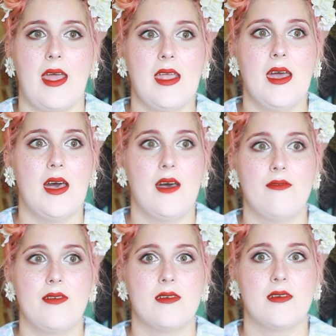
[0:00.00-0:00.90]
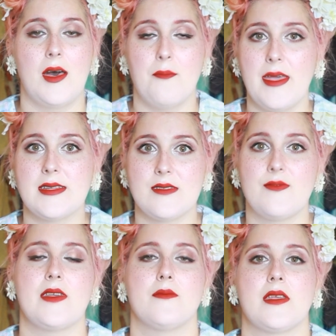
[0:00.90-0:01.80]
I have a massive
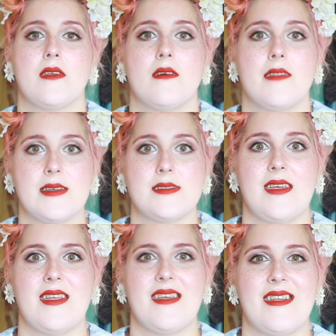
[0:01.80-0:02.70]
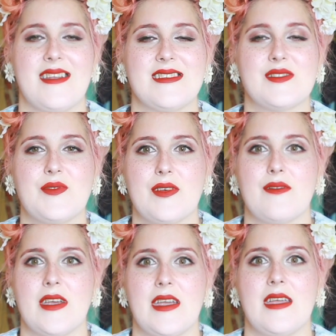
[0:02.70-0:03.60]
family on that side, and I just feel
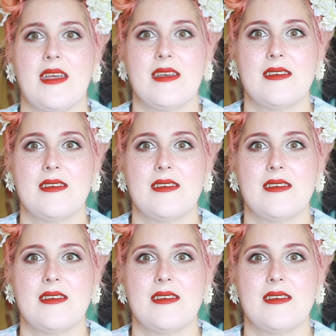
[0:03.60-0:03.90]
very